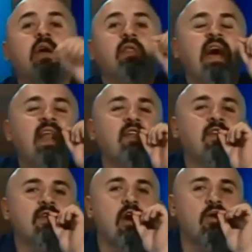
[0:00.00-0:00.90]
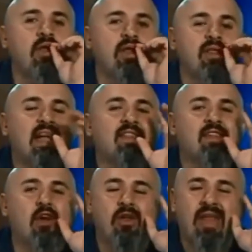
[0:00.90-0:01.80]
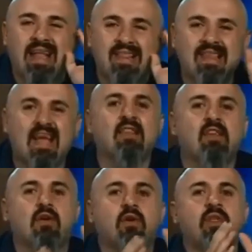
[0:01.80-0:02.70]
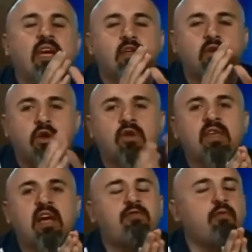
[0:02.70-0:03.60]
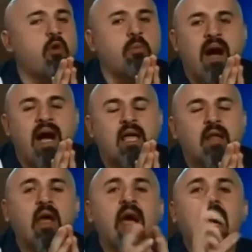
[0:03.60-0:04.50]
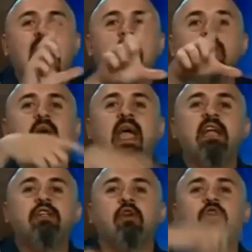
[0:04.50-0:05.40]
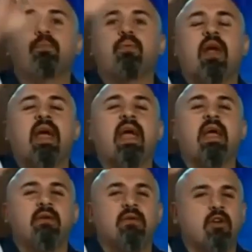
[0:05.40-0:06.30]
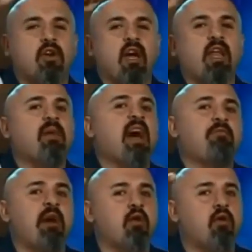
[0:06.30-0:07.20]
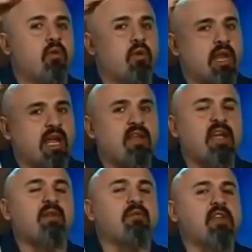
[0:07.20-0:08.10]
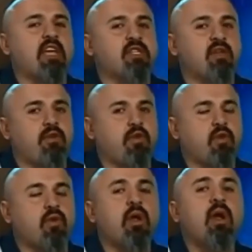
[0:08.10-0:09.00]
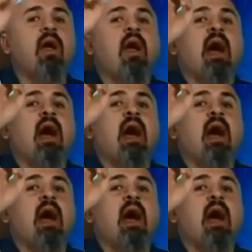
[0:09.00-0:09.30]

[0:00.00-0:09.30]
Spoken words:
That's so nonsensical that you yourself won't buy it. How do angels pray? You're cutting me off, Manu. We're going to end the conversation if you do.